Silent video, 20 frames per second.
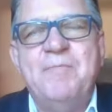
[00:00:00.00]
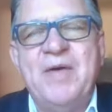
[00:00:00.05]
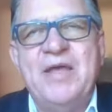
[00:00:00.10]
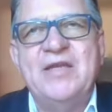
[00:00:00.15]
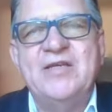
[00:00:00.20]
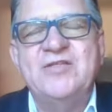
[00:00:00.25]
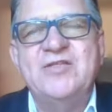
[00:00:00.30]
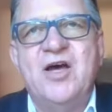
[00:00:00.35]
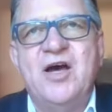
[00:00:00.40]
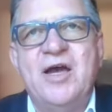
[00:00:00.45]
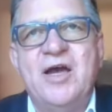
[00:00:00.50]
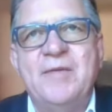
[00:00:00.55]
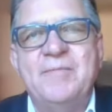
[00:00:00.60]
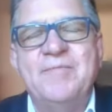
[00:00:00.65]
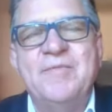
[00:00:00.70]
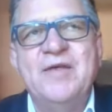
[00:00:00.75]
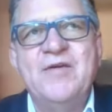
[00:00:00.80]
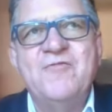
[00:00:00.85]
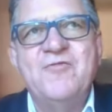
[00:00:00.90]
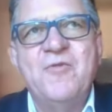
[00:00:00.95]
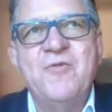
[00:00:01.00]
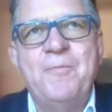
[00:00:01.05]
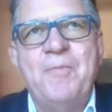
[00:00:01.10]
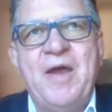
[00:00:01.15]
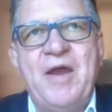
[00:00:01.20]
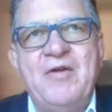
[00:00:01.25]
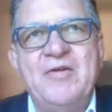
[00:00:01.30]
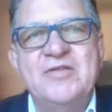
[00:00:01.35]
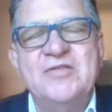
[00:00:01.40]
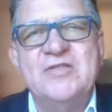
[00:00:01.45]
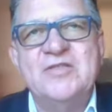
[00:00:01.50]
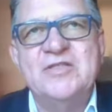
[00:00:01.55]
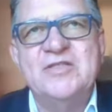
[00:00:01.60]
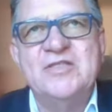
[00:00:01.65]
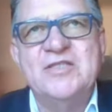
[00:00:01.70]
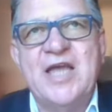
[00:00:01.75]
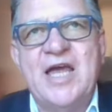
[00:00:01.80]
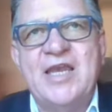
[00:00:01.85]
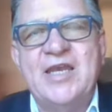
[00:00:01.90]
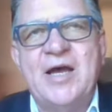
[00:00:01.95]
better time for parents to
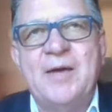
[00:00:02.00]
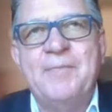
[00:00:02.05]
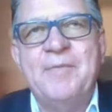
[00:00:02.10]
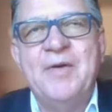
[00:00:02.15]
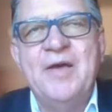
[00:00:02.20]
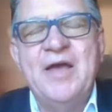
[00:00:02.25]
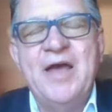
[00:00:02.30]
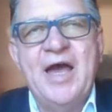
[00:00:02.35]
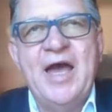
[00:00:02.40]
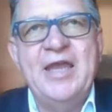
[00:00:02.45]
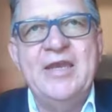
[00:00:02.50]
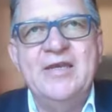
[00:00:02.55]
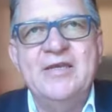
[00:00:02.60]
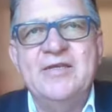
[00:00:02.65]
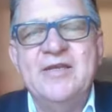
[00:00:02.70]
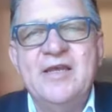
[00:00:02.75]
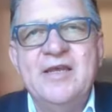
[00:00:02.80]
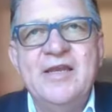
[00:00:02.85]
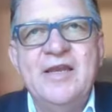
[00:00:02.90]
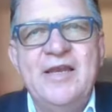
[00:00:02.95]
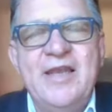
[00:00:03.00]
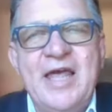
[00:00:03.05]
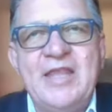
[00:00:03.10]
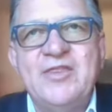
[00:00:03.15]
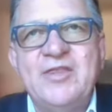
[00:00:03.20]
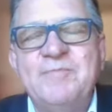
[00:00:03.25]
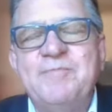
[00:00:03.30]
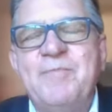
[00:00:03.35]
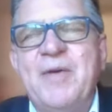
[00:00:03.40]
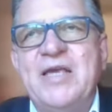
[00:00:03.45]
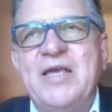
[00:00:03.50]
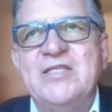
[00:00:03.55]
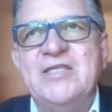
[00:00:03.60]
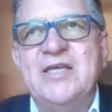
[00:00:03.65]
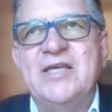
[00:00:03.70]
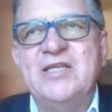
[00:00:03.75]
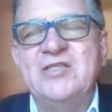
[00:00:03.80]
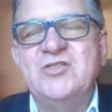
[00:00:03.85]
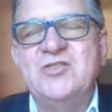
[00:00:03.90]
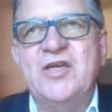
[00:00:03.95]
stand up and let the
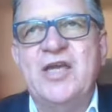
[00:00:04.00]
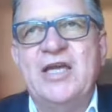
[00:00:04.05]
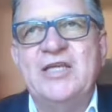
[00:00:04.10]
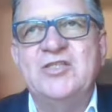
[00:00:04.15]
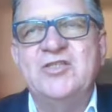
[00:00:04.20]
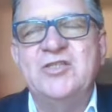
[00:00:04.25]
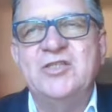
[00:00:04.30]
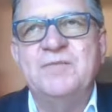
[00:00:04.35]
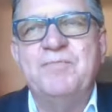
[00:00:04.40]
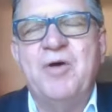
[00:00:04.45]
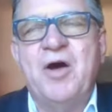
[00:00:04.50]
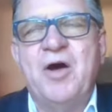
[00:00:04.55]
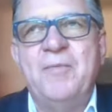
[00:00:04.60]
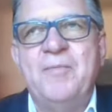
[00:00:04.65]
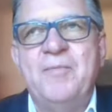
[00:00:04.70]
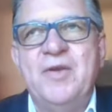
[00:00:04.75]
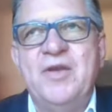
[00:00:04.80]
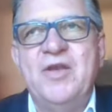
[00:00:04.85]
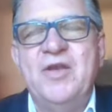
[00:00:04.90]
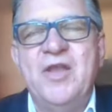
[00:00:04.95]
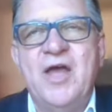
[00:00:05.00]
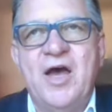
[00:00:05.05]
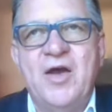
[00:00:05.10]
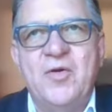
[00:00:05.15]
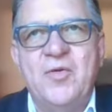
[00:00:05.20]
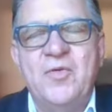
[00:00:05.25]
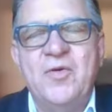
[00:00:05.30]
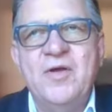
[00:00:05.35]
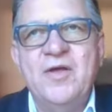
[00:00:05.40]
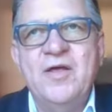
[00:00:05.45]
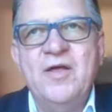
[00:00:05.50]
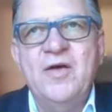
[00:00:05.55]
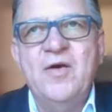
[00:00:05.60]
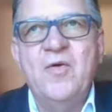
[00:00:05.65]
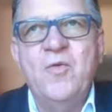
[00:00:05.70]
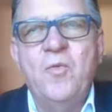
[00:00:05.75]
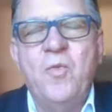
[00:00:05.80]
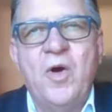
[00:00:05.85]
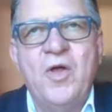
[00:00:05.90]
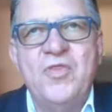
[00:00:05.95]
basic education department know
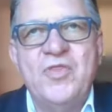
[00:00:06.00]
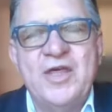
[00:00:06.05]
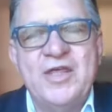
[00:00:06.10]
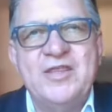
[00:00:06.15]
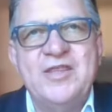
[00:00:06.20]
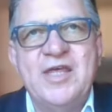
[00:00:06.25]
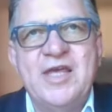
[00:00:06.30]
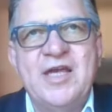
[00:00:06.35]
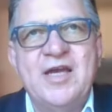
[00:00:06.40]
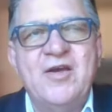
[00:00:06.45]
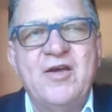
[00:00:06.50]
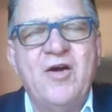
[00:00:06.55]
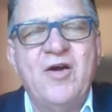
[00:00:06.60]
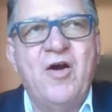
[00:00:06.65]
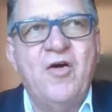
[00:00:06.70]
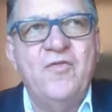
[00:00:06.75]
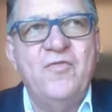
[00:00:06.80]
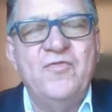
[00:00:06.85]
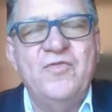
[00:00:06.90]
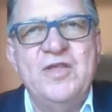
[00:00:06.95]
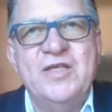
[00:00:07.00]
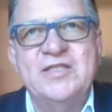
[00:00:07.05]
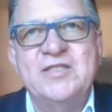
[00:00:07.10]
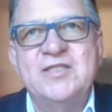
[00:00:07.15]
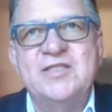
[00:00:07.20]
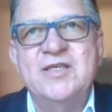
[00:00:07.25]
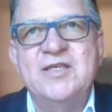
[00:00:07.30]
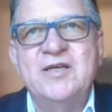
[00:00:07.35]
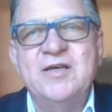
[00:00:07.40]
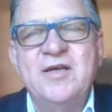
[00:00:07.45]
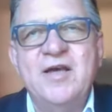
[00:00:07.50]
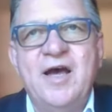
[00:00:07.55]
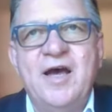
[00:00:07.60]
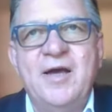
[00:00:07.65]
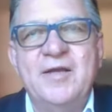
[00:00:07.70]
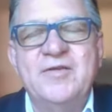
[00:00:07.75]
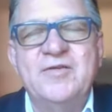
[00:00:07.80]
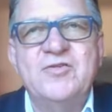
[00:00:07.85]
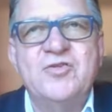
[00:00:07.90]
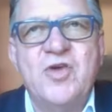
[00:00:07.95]
what they think of this
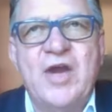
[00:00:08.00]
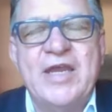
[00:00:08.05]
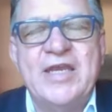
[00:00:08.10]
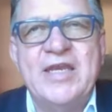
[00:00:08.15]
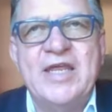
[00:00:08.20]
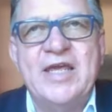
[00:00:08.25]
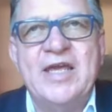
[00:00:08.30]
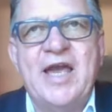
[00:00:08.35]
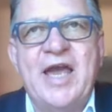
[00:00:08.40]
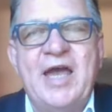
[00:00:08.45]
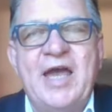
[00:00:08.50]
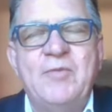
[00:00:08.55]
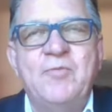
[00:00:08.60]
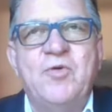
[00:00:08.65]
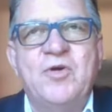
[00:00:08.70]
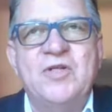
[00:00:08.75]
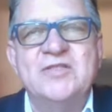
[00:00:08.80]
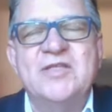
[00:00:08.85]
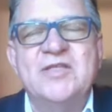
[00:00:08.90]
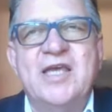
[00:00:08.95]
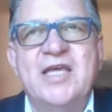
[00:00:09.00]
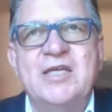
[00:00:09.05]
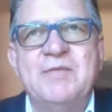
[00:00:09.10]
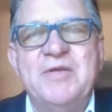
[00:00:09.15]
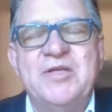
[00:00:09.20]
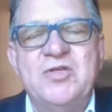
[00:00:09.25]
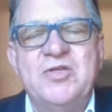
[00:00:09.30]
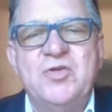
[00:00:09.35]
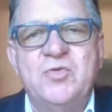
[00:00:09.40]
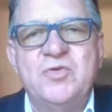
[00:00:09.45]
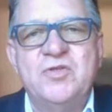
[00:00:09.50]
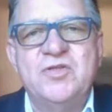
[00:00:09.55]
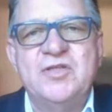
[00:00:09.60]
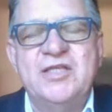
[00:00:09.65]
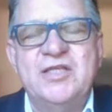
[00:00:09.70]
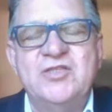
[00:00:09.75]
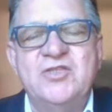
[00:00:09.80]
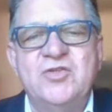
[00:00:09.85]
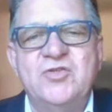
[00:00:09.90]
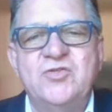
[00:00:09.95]
training and what is going to be taught to
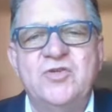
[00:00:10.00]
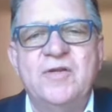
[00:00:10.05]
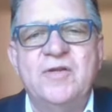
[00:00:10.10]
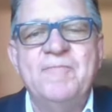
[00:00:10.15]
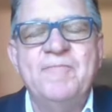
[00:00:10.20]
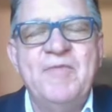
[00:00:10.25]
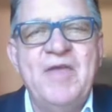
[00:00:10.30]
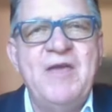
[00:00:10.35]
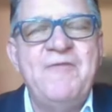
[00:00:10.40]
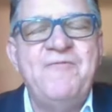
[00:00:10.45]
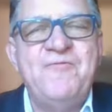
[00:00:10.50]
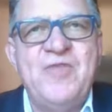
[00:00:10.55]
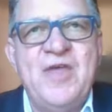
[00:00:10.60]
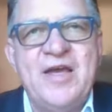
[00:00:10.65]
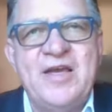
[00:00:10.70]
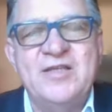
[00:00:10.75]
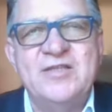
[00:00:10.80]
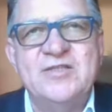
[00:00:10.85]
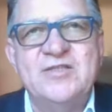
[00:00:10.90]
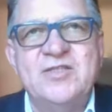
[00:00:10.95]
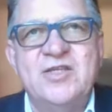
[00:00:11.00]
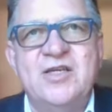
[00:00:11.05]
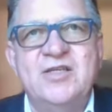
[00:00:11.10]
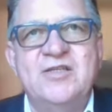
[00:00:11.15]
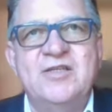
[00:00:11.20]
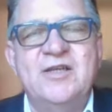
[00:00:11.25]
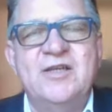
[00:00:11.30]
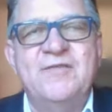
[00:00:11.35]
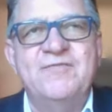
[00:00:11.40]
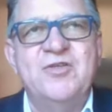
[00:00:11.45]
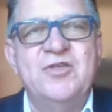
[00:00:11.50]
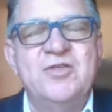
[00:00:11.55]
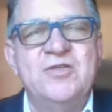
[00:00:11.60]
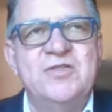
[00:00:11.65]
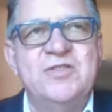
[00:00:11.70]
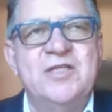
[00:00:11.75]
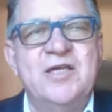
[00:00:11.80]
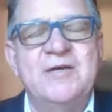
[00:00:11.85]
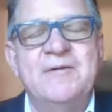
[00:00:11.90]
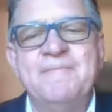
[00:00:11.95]
their children, if they're concerned enough to do
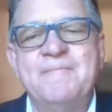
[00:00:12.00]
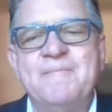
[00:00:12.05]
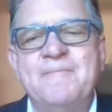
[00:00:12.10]
so.